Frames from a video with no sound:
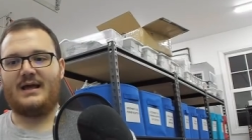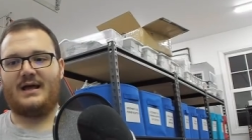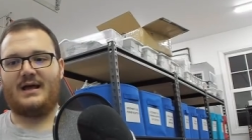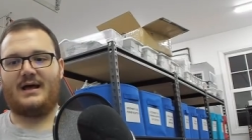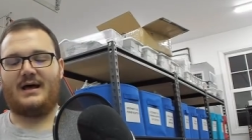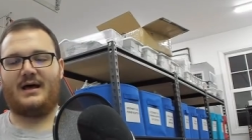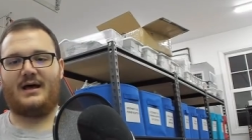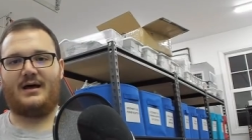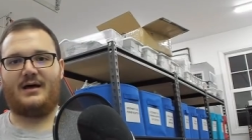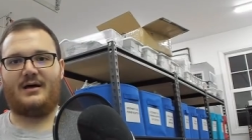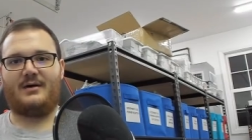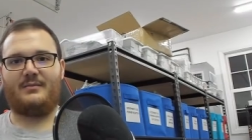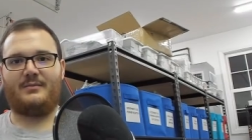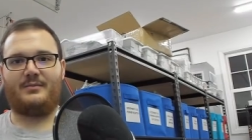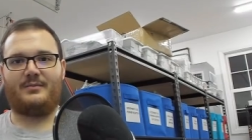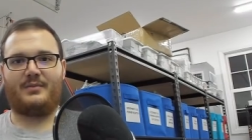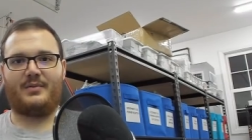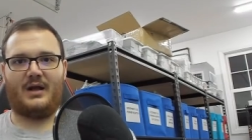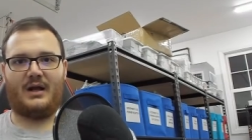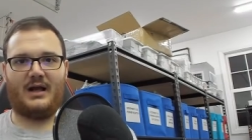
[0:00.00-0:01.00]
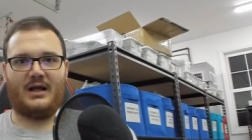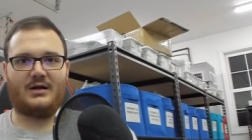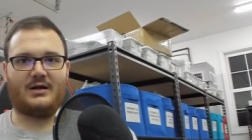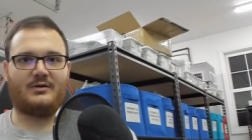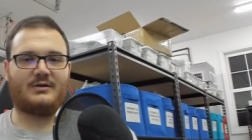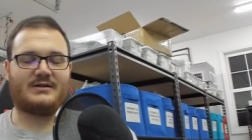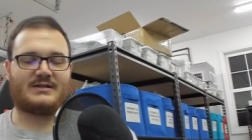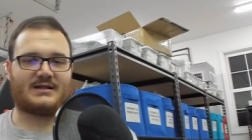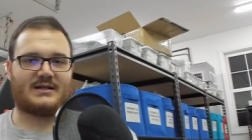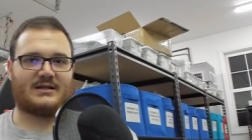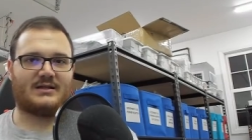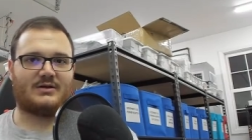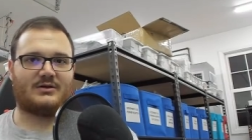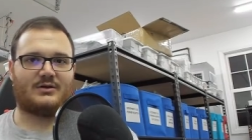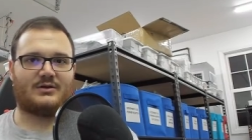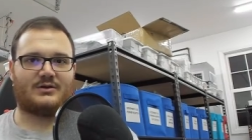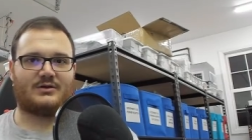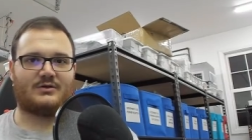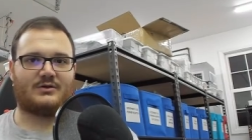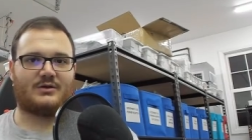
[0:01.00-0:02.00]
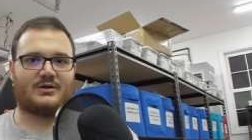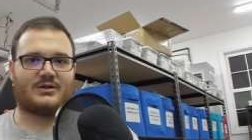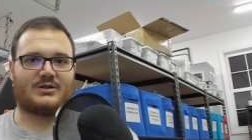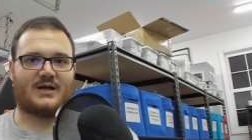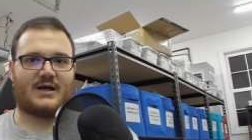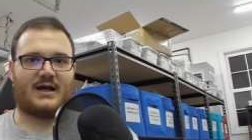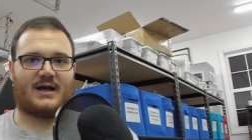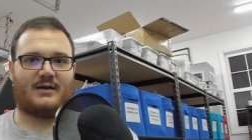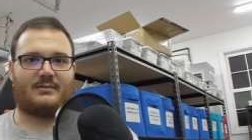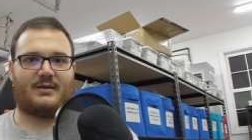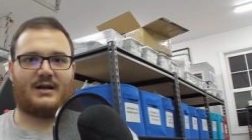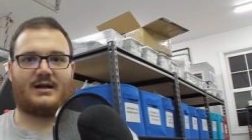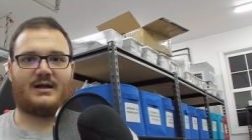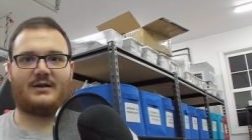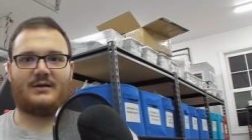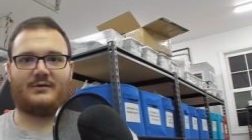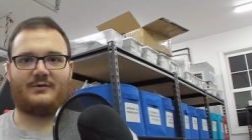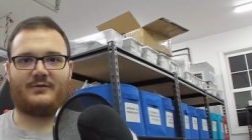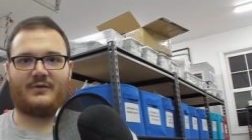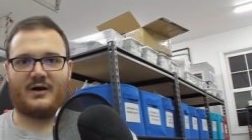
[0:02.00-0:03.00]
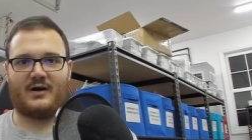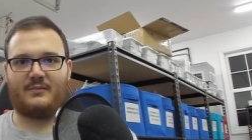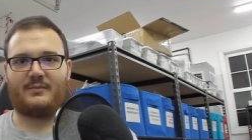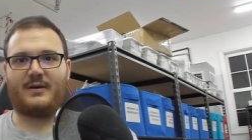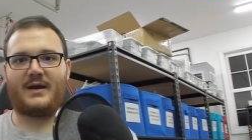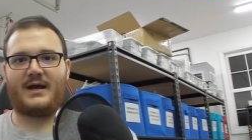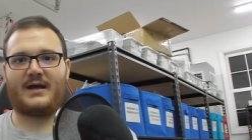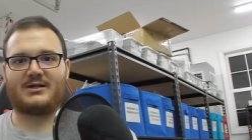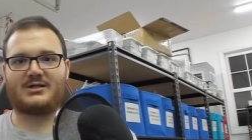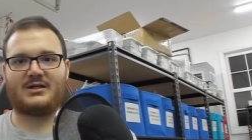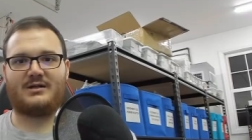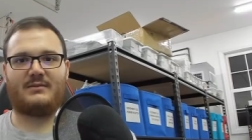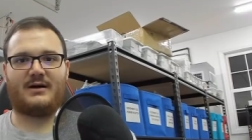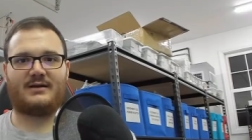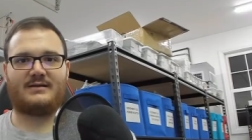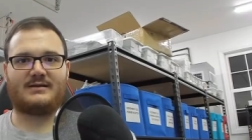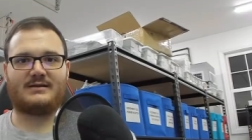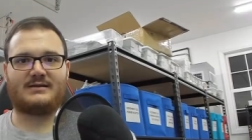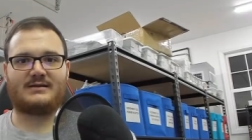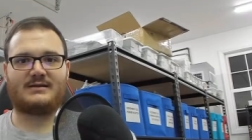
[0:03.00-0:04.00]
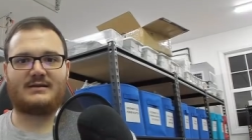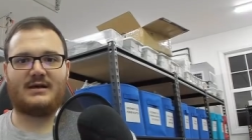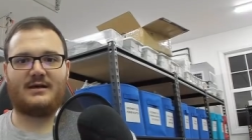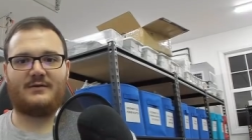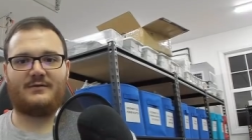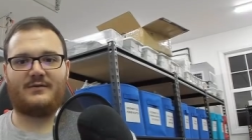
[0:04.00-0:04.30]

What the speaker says: But I know he's going to do a good job, and he's very passionate about this stuff.